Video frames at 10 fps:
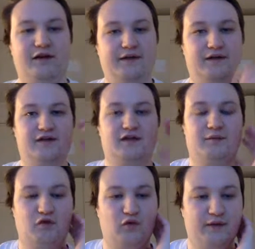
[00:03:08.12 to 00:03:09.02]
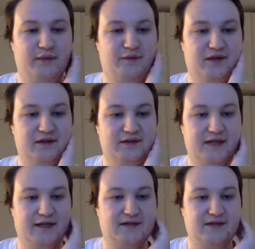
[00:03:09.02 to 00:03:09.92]
this number 1 in my opinion is
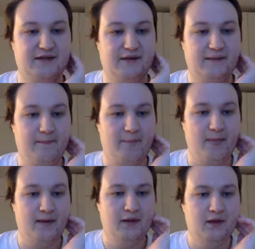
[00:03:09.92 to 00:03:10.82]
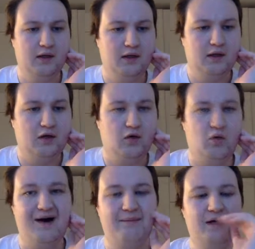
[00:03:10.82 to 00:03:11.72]
excellent.
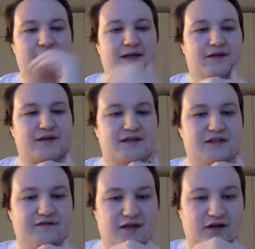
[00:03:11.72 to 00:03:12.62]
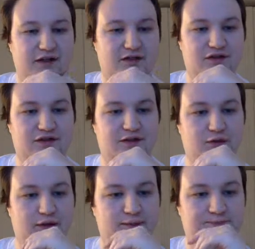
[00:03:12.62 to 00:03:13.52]
Cuaba. Now this is a very interesting
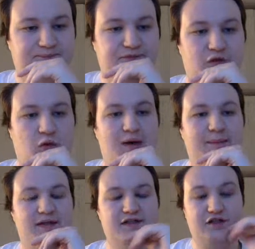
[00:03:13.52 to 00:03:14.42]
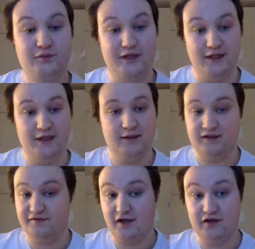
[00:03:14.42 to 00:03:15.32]
one. Cuaba is unique.
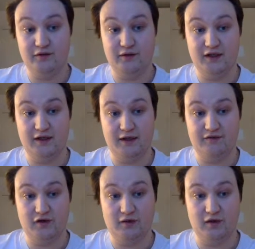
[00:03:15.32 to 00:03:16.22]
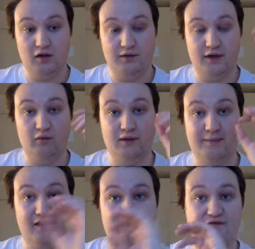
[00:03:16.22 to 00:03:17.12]
It's very unique. If you don't know, they only
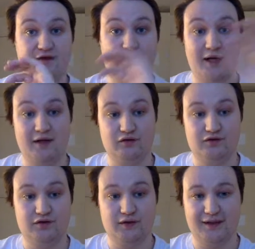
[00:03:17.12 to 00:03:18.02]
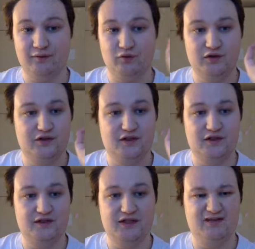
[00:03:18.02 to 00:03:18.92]
make figurados. It was
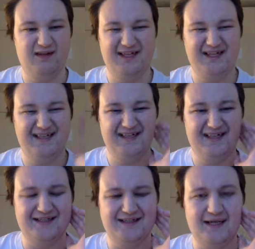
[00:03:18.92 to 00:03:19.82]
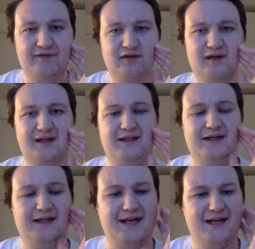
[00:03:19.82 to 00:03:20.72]
conceived in like 1997 or
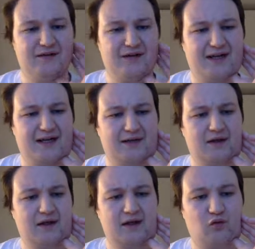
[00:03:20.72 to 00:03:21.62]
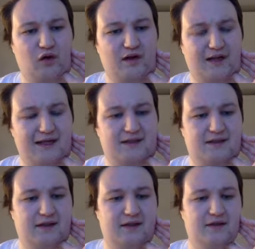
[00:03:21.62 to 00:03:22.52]
1998 or 9, one of the
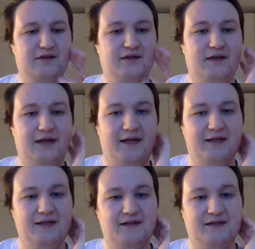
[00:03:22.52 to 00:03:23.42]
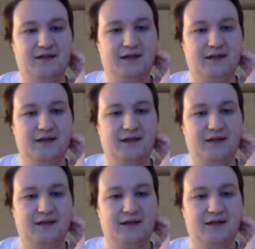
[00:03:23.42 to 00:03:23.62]
last years in the 90s.